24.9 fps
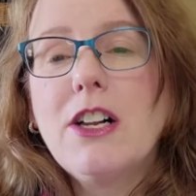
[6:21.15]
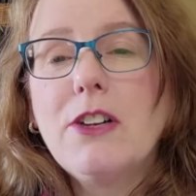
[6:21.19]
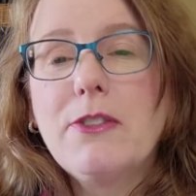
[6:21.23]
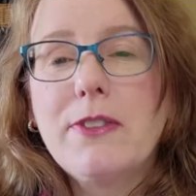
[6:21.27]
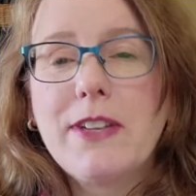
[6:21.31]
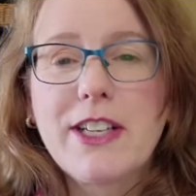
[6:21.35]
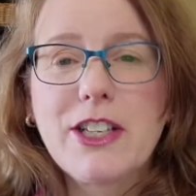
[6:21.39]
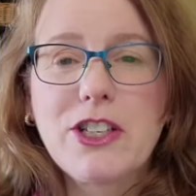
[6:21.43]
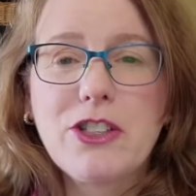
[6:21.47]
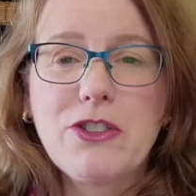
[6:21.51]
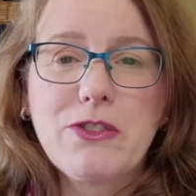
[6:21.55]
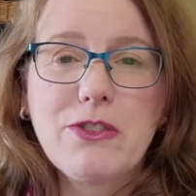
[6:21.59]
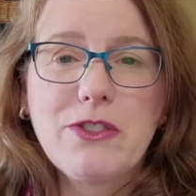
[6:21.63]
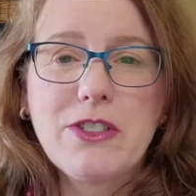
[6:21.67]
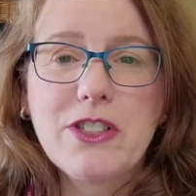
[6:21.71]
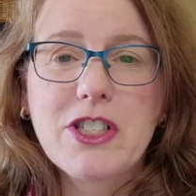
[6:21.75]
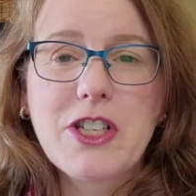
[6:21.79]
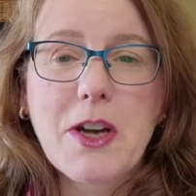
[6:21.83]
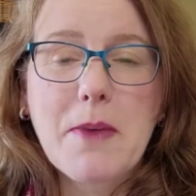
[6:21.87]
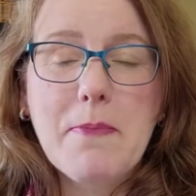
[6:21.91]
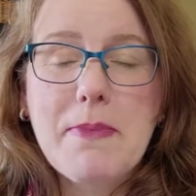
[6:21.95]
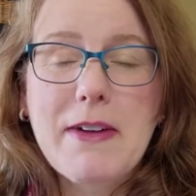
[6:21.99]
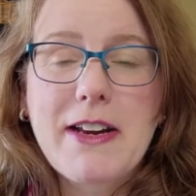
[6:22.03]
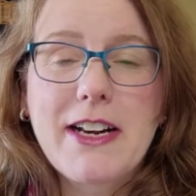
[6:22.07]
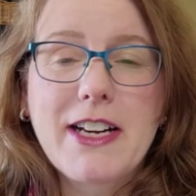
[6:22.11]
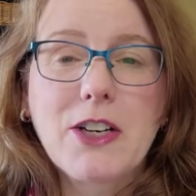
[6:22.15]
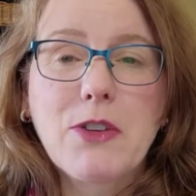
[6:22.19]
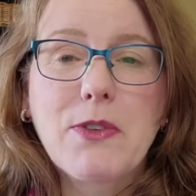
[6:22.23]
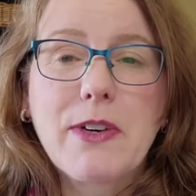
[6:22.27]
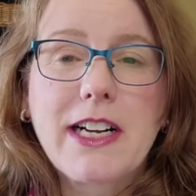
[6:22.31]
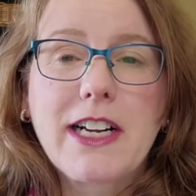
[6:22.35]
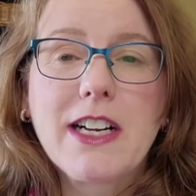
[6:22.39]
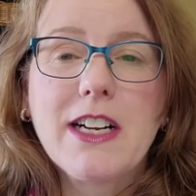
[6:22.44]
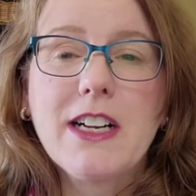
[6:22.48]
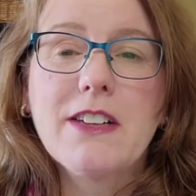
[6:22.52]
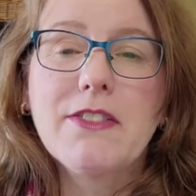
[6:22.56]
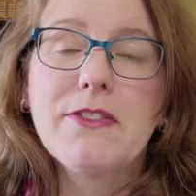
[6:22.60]
We can jump on a quick
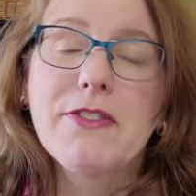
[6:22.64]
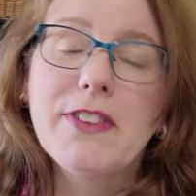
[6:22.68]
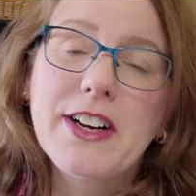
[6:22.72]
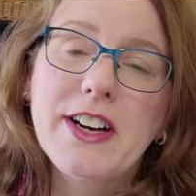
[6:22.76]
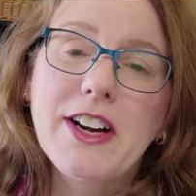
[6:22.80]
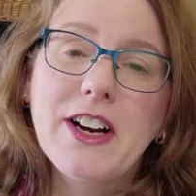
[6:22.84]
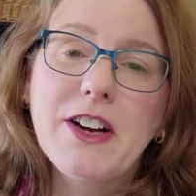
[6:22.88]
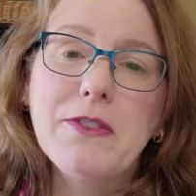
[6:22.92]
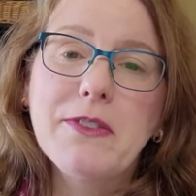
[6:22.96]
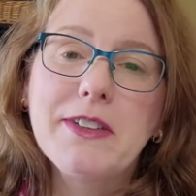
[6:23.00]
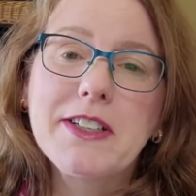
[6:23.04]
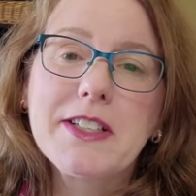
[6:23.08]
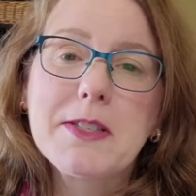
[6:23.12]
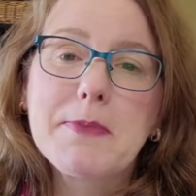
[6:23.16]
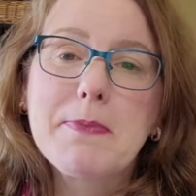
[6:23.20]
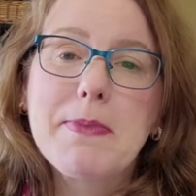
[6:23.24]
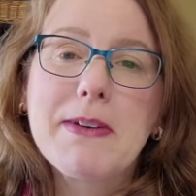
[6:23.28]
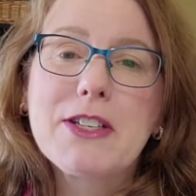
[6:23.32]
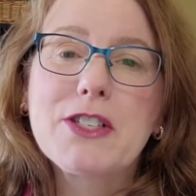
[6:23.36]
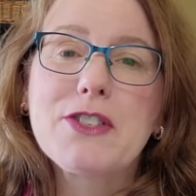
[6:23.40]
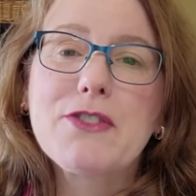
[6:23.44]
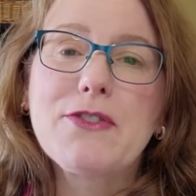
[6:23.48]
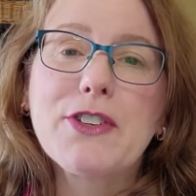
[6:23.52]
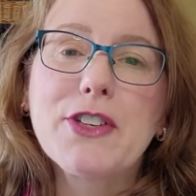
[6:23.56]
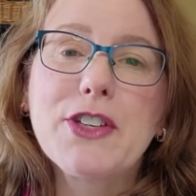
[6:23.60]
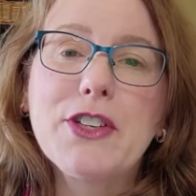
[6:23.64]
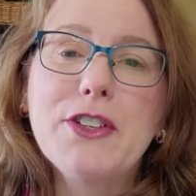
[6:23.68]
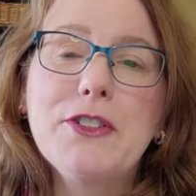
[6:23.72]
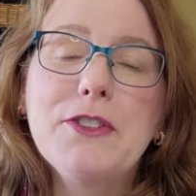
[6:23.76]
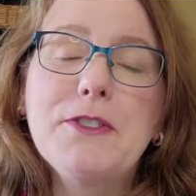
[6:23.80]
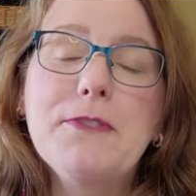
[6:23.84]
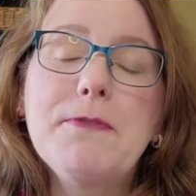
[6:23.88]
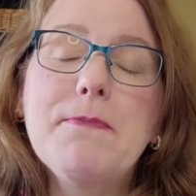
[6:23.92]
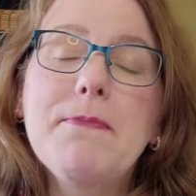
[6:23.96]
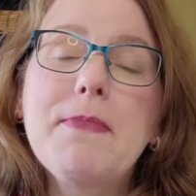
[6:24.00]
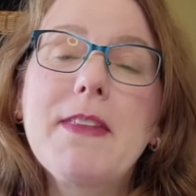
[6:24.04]
call, figure out what's best for you.